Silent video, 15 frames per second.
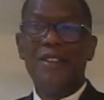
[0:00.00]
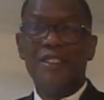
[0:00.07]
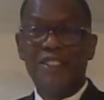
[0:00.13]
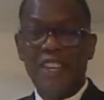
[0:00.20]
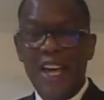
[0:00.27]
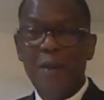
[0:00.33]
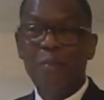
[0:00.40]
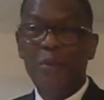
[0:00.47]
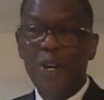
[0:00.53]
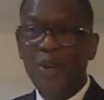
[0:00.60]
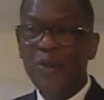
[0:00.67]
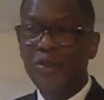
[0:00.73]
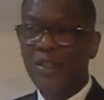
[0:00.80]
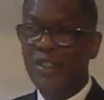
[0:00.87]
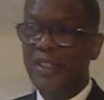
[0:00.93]
That
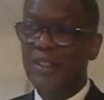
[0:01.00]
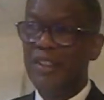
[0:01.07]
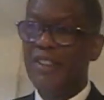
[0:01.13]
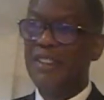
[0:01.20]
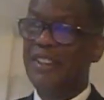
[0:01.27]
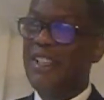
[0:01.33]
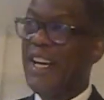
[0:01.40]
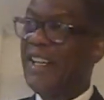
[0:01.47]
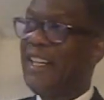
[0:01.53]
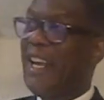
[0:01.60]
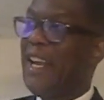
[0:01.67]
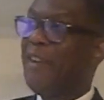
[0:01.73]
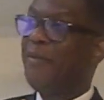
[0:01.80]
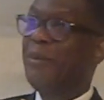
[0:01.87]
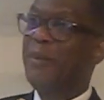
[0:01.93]
person that
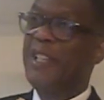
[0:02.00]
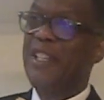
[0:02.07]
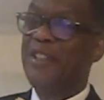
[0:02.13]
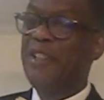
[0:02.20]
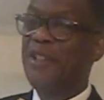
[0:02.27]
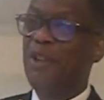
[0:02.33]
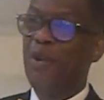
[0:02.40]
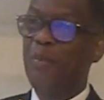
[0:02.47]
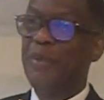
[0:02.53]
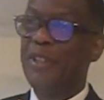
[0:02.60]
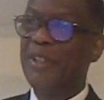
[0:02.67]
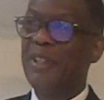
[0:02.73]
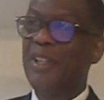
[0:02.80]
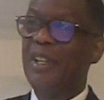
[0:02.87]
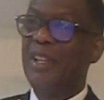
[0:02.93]
came from
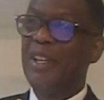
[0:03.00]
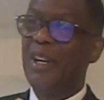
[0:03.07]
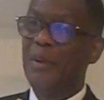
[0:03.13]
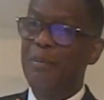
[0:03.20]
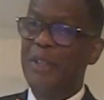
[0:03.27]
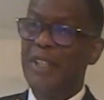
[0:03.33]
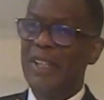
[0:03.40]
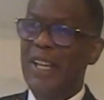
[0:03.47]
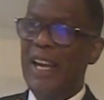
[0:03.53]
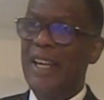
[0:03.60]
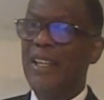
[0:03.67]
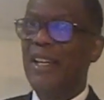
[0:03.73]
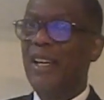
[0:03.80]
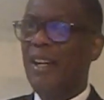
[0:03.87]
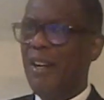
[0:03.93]
Ethiopia will be
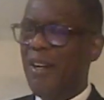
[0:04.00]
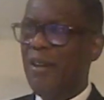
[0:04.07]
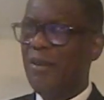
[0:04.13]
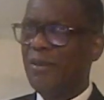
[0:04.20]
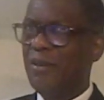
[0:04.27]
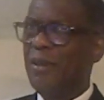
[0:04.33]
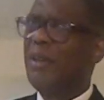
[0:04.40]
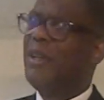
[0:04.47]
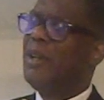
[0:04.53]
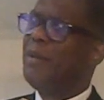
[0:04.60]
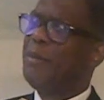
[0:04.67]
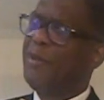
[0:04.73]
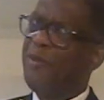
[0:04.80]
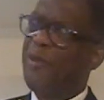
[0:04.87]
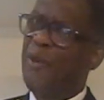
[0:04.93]
like, oh,
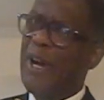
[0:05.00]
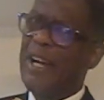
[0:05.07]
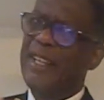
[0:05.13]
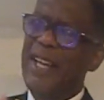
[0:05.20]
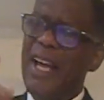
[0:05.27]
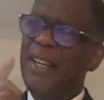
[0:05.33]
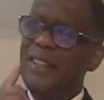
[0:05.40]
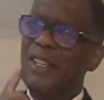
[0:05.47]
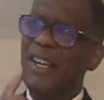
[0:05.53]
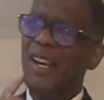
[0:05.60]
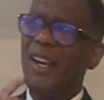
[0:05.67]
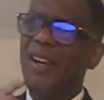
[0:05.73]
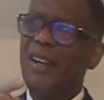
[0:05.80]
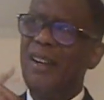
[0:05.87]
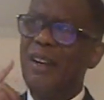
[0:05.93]
before I got
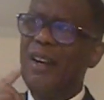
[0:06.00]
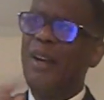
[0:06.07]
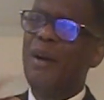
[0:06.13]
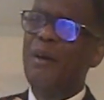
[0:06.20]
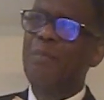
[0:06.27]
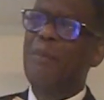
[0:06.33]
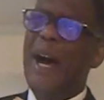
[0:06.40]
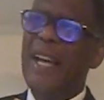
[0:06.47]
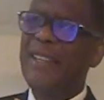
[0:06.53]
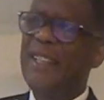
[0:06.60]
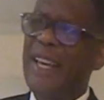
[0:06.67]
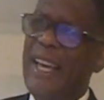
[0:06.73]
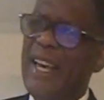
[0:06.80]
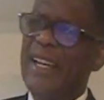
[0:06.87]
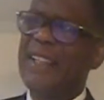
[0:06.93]
there, my
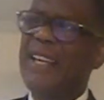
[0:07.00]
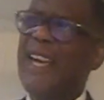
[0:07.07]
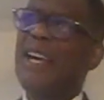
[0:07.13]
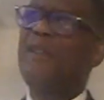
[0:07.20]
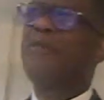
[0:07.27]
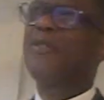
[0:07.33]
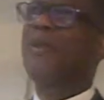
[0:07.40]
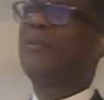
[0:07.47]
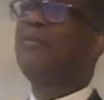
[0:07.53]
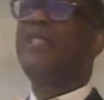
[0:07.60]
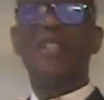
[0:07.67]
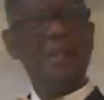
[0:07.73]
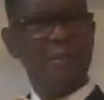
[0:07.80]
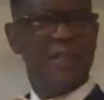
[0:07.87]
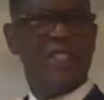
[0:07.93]
dad came from
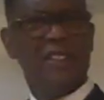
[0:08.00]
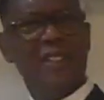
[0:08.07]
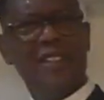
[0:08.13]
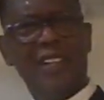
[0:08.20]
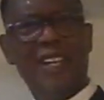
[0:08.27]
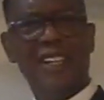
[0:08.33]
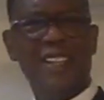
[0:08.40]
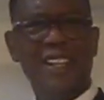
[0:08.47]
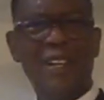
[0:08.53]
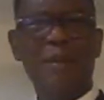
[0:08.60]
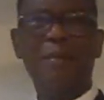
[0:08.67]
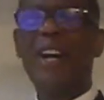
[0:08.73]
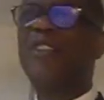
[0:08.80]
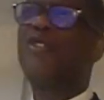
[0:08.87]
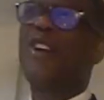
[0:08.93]
Yemen.
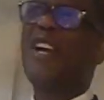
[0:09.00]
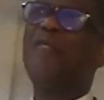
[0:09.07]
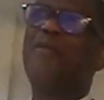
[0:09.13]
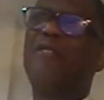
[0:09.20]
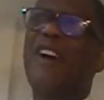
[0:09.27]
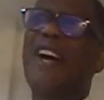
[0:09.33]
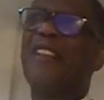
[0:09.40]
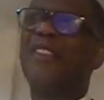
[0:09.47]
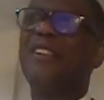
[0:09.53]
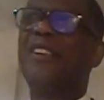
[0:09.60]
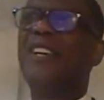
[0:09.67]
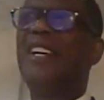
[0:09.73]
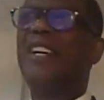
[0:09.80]
My grandfather